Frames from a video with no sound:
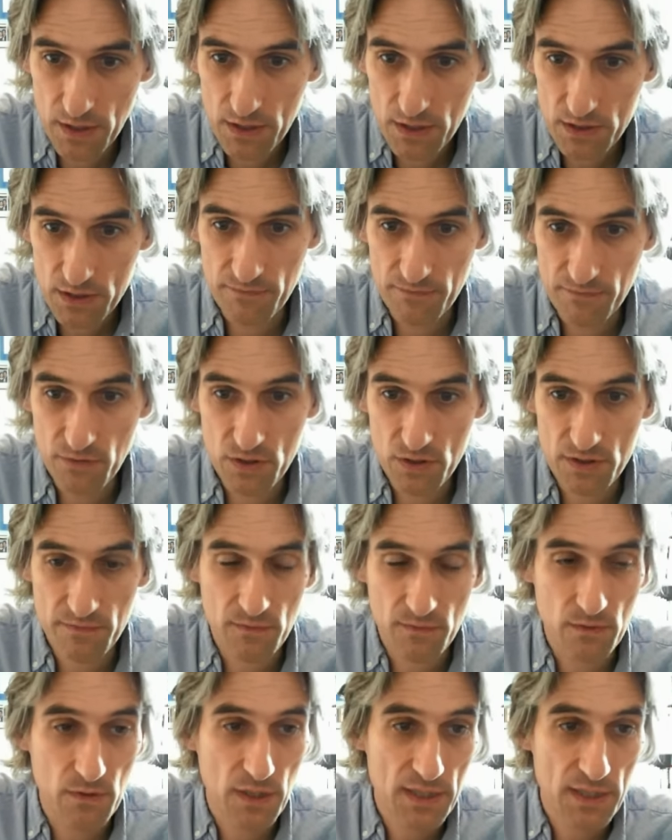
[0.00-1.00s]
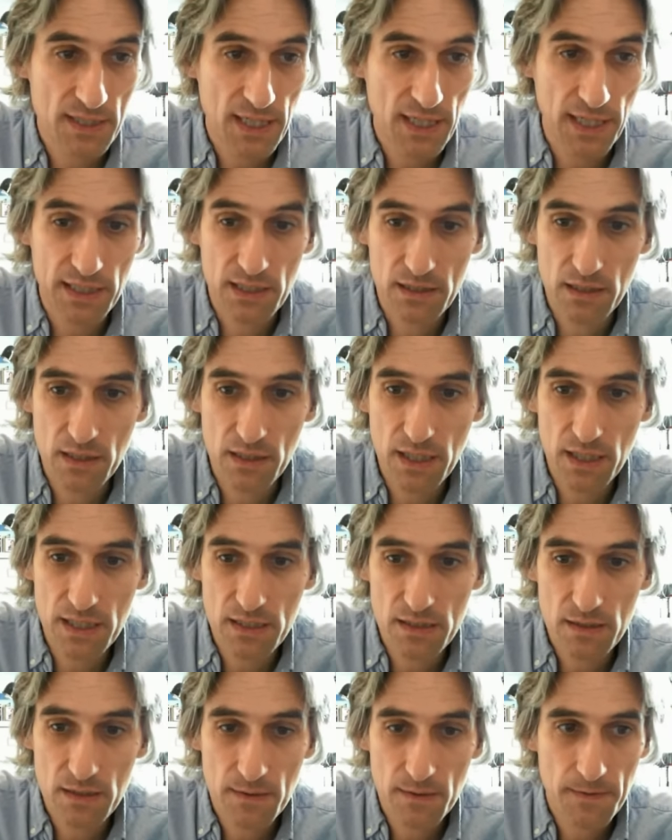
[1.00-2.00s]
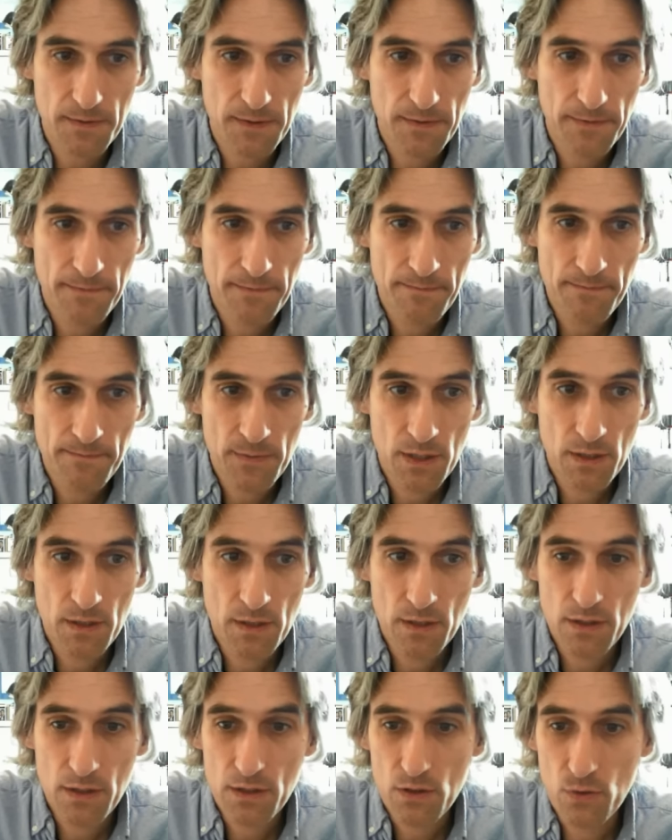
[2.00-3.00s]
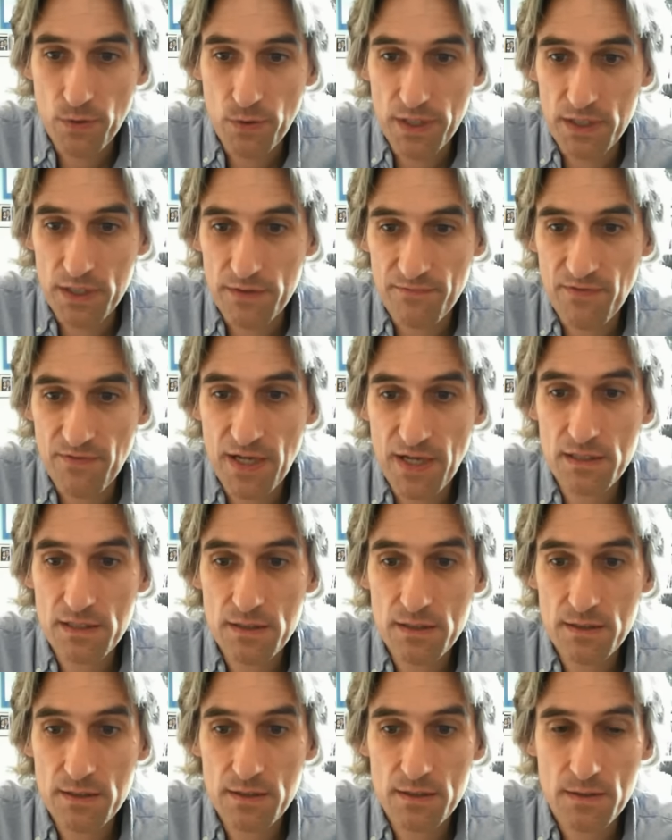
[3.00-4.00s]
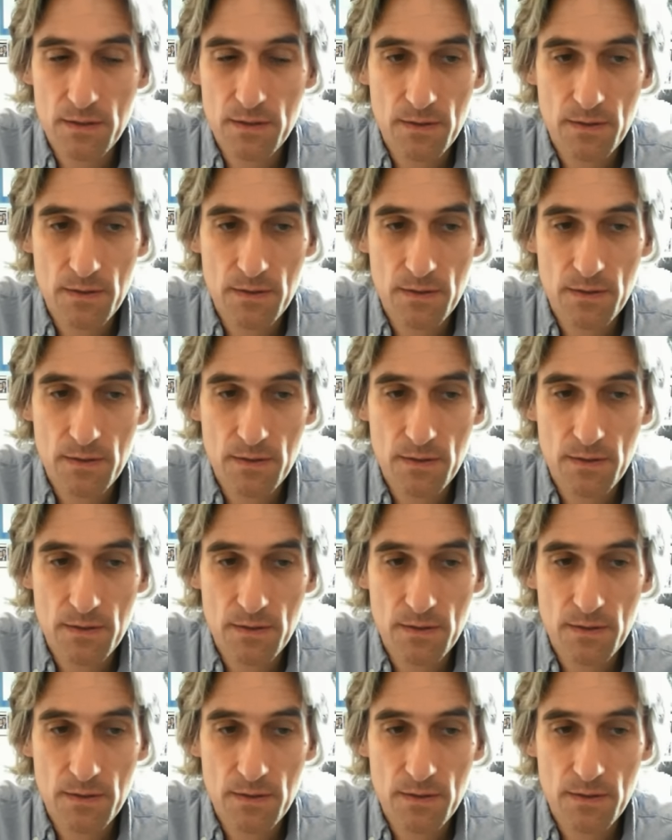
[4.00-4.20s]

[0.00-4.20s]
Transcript: So first of all, attacking the knight. Queen defends.